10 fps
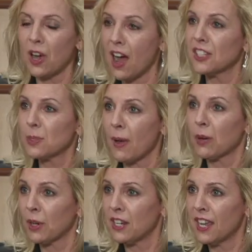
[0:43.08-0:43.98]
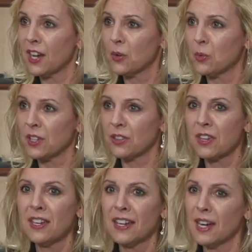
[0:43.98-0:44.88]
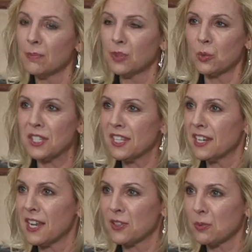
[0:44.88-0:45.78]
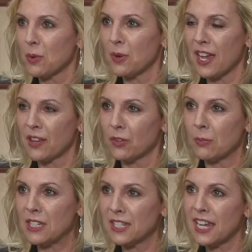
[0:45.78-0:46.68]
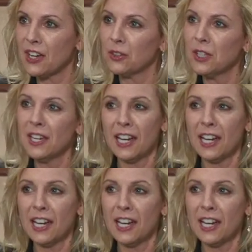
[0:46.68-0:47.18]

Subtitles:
a hot spot right now with the recent announcement we had from Intel.